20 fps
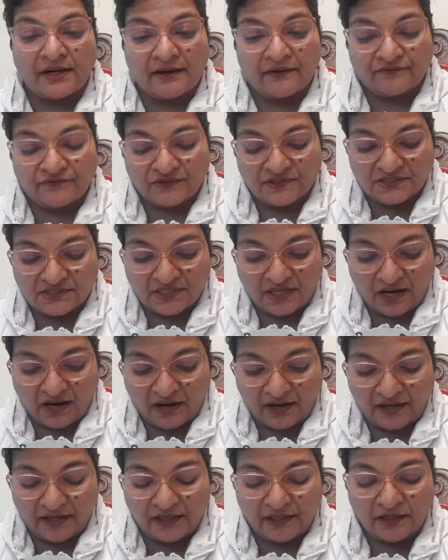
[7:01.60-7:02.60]
left
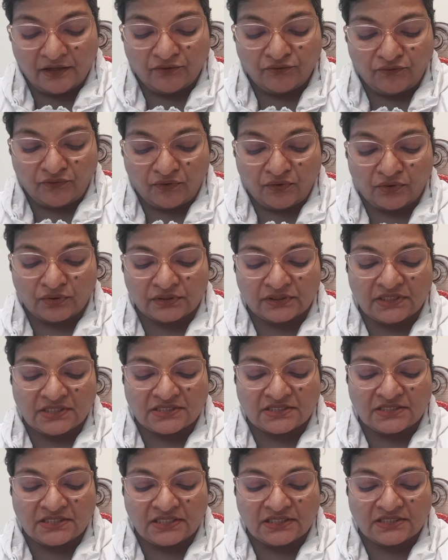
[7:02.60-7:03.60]
side. Fourth
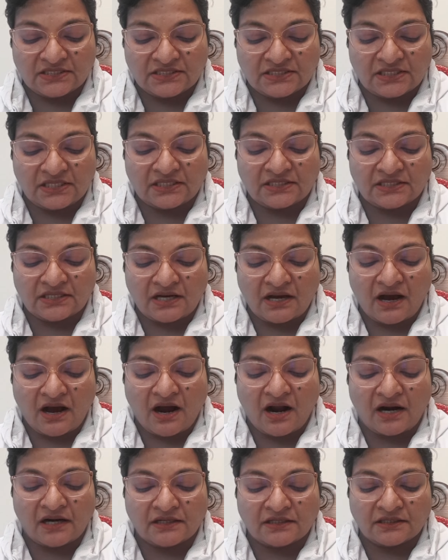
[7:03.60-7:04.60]
is distant
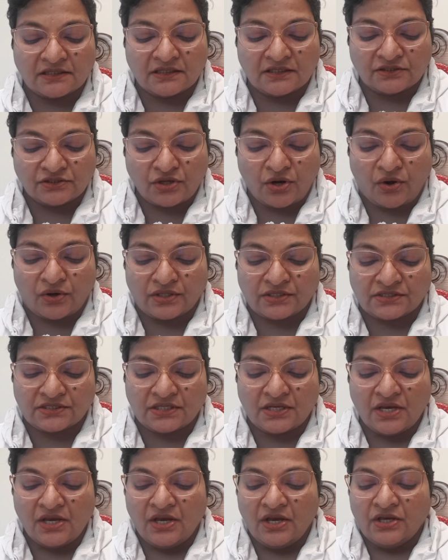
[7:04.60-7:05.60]
heart tones.
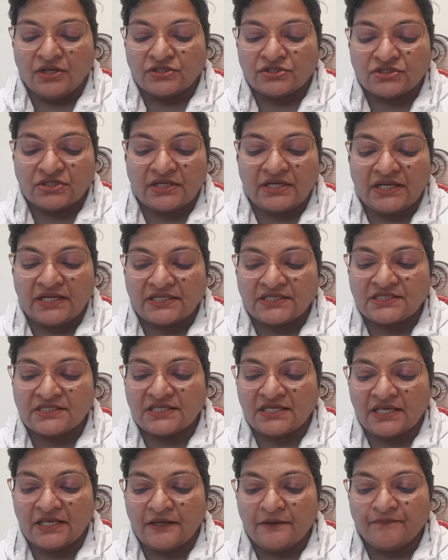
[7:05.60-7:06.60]
So let's
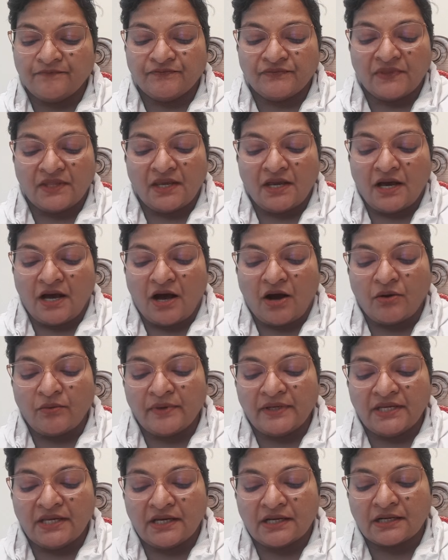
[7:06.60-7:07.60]
see how
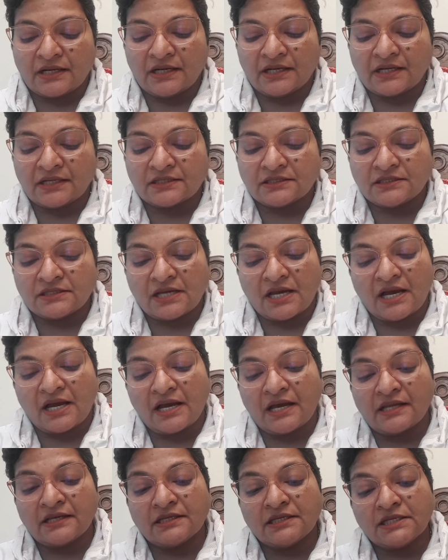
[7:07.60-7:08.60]
many are correct,
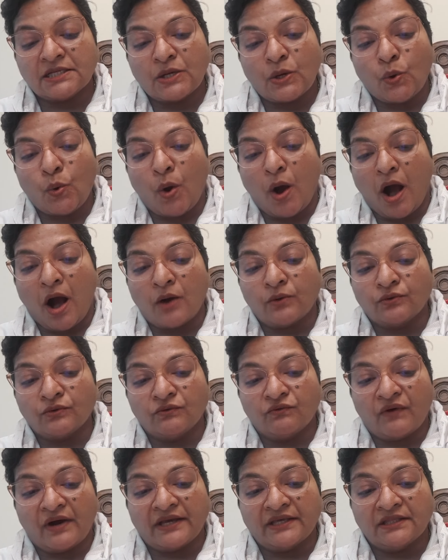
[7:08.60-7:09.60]
and
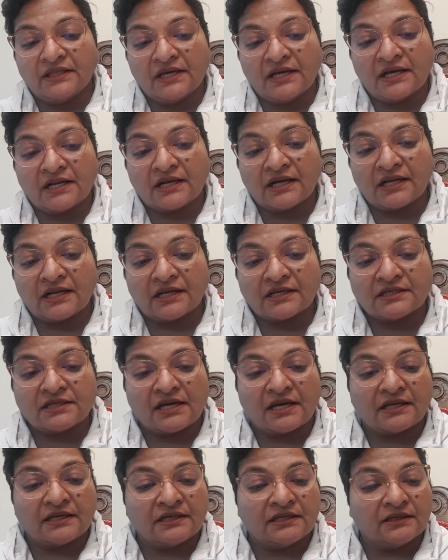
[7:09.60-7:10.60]
why they are correct,
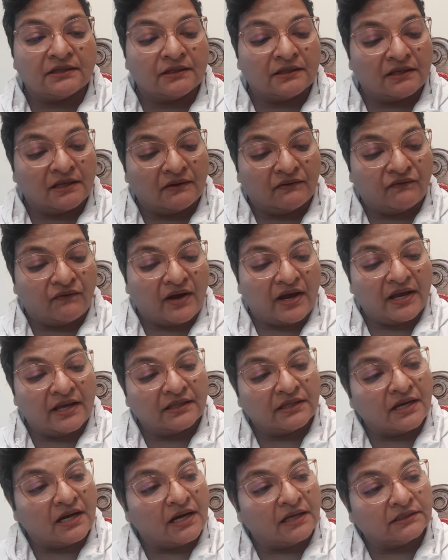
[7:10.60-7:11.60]
and why
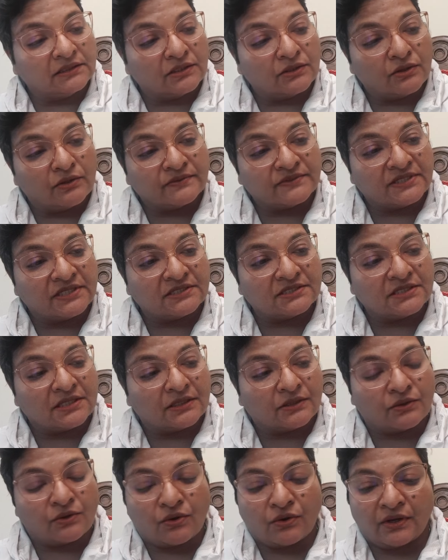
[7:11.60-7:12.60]
the other options
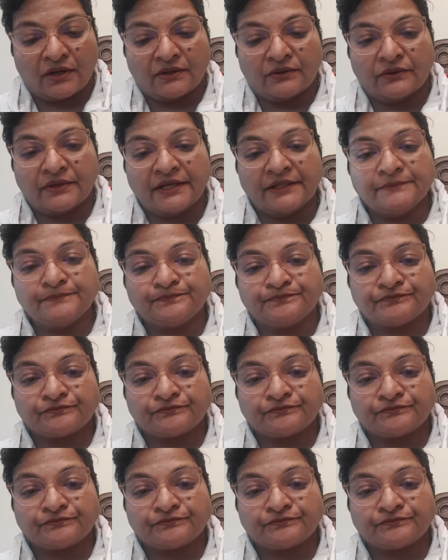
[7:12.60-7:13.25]
are wrong. Okay,